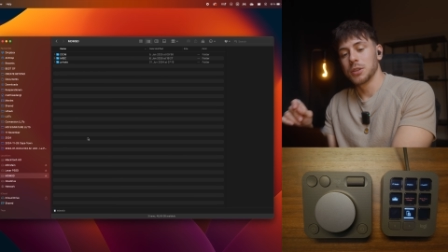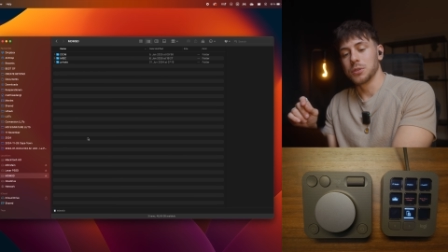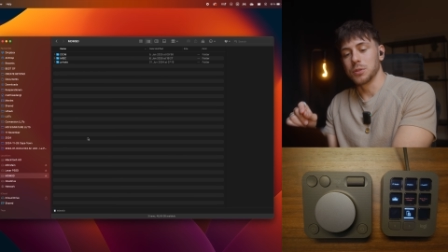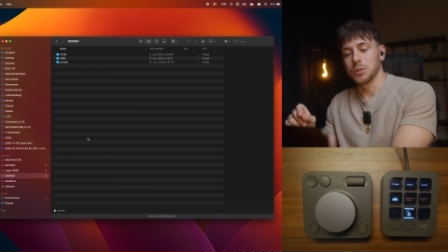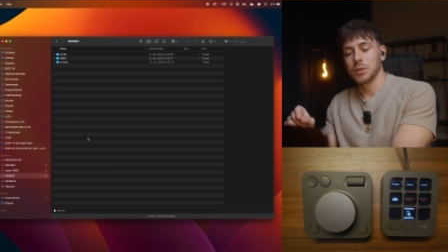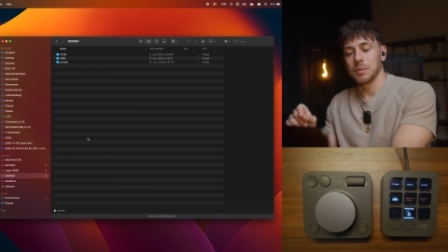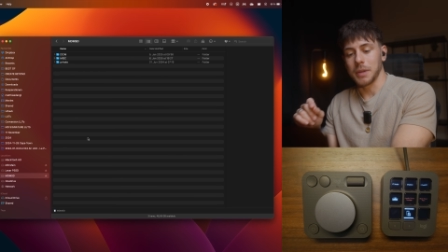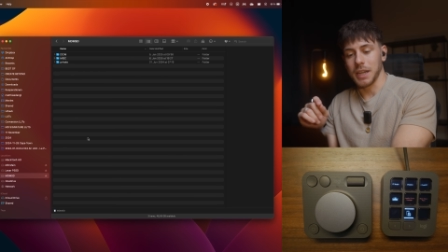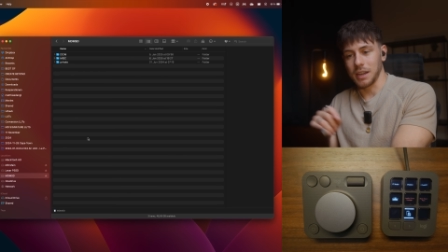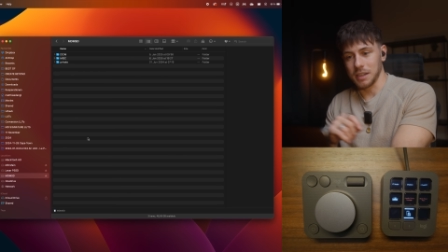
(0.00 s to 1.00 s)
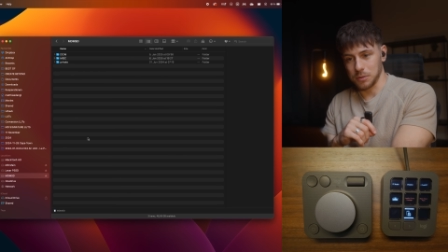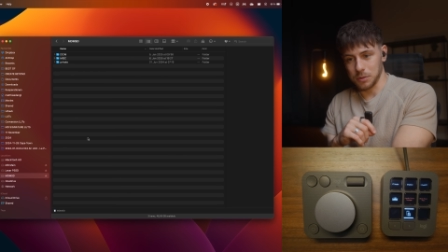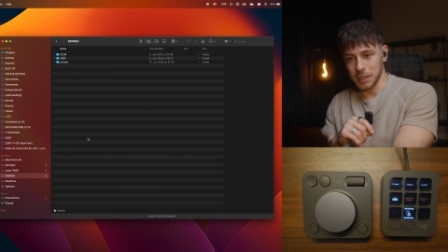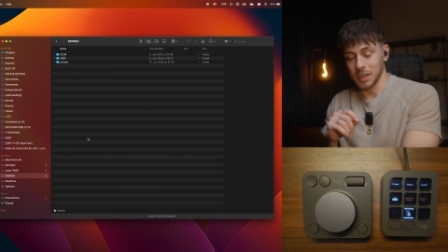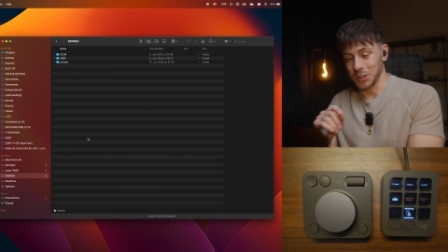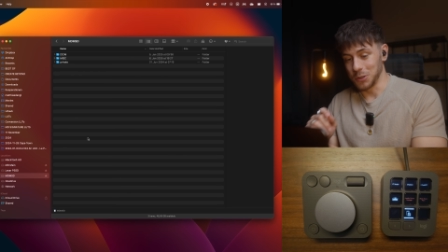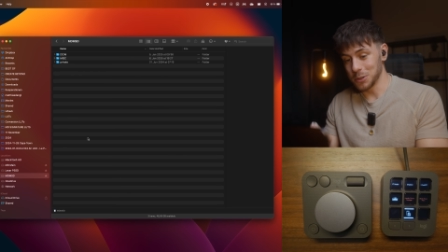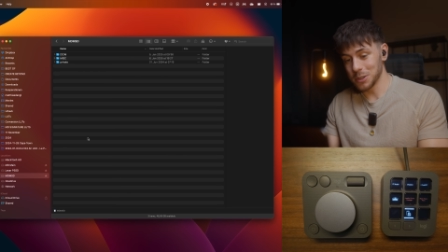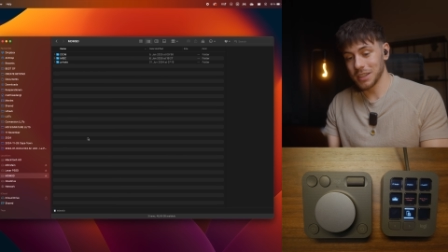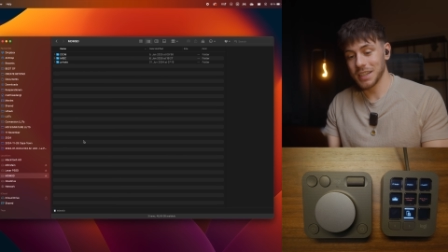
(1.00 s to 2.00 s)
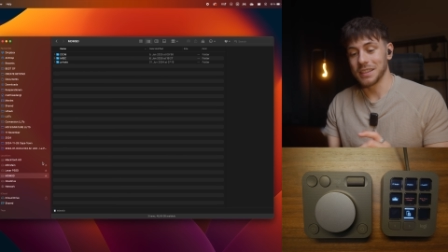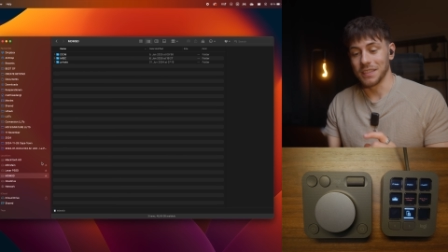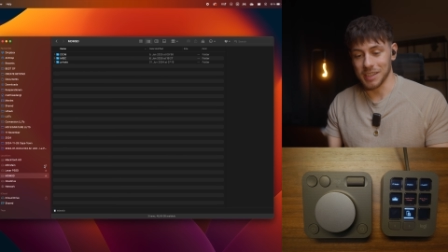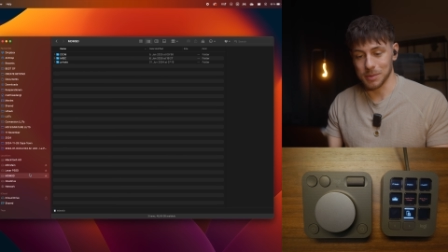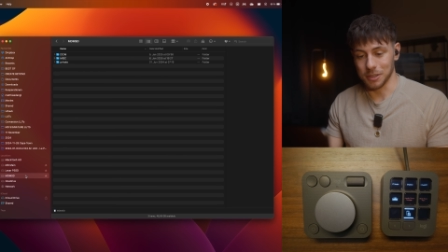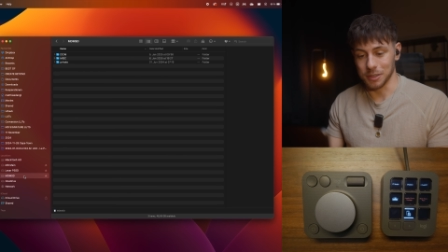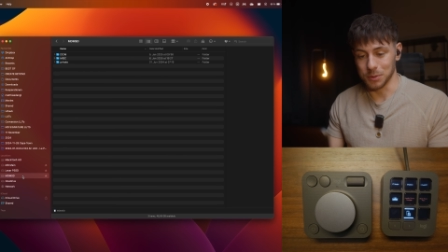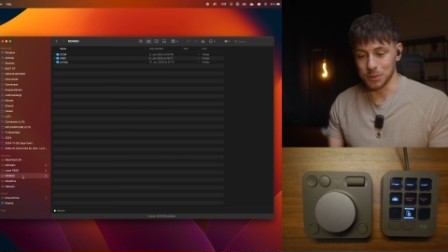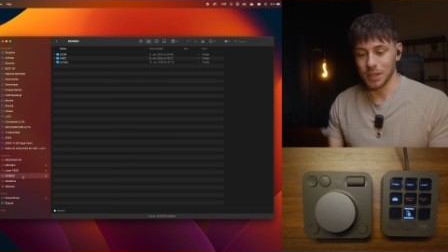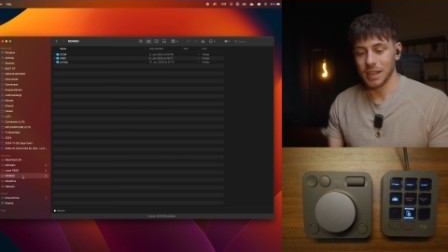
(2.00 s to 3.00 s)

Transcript: to my hard drive. And usually that's what I do.